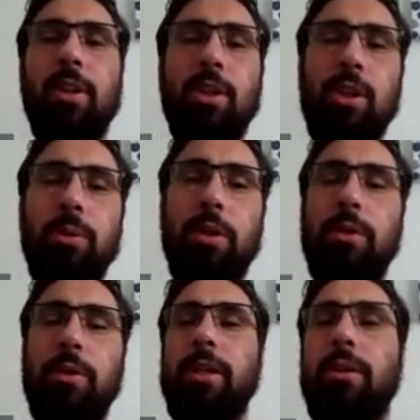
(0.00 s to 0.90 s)
Do you
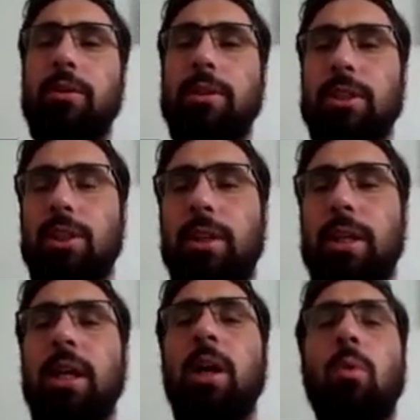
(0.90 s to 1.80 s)
agree or
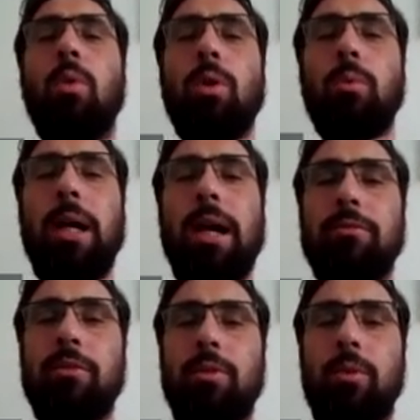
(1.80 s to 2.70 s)
disagree? What do we
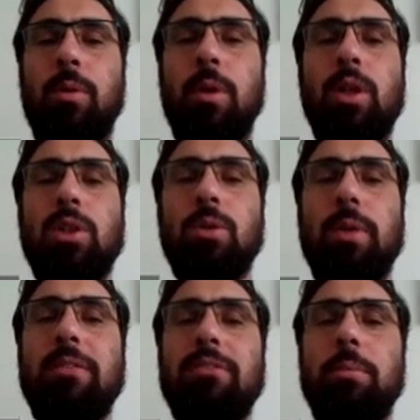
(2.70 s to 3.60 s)
have to do? So we
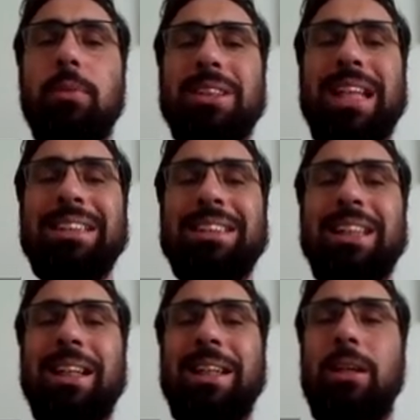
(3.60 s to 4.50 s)
have to present a
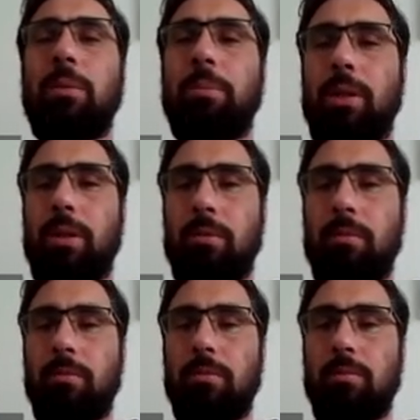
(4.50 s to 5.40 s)
clear opinion.
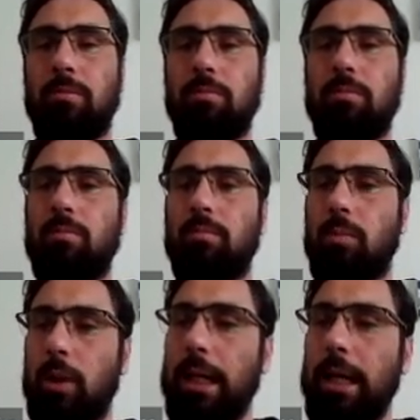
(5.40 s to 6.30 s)

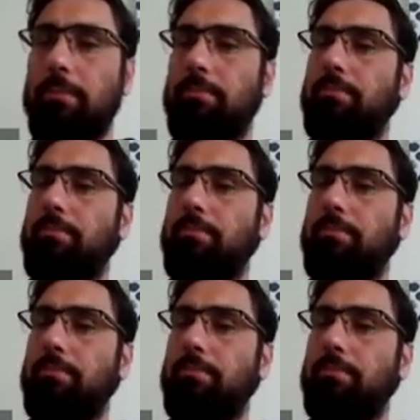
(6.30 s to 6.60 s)
Okay.